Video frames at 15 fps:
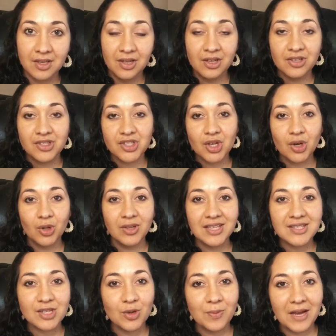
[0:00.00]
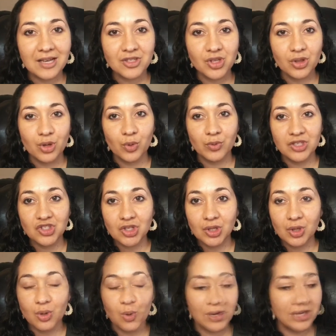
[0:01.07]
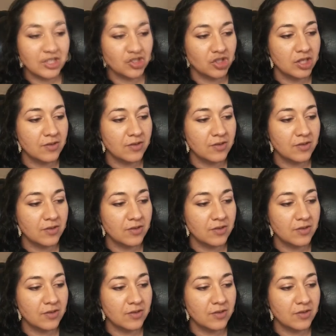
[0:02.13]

So let's go back to the original question.